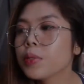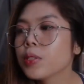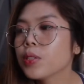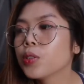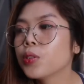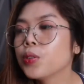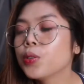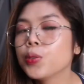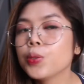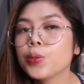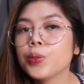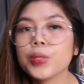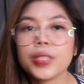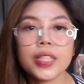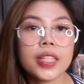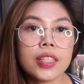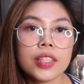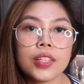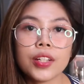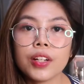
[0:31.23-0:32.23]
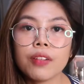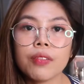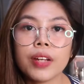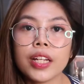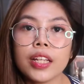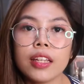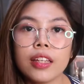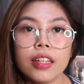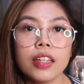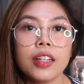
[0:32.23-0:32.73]
So since you're
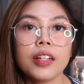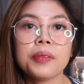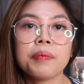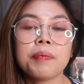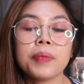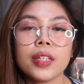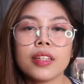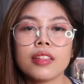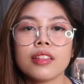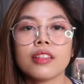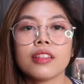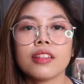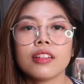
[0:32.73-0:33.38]
already here, please